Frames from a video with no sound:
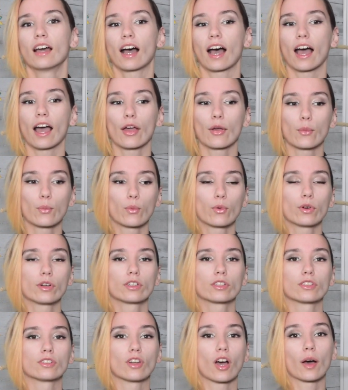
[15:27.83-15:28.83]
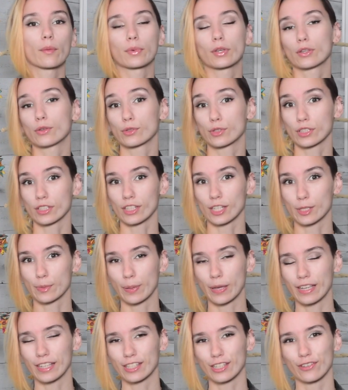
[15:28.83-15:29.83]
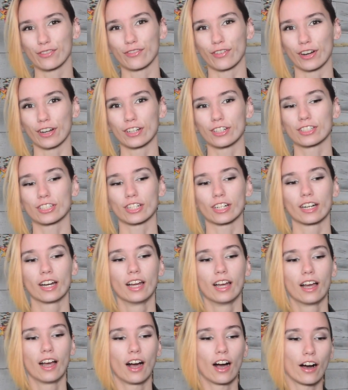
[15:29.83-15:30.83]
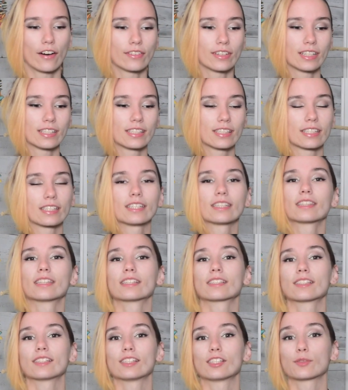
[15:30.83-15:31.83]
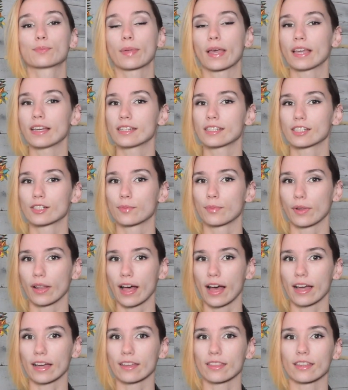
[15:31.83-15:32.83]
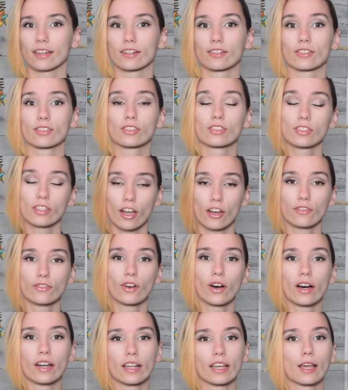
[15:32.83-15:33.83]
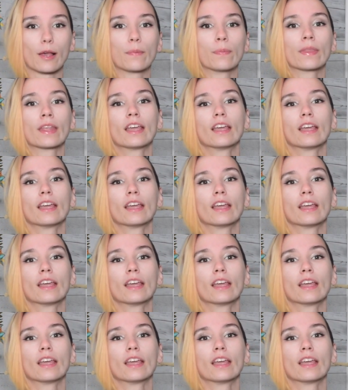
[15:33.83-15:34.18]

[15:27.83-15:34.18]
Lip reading: I would not be using this piece of furniture. Obviously, this is painted black. There is stuff on it.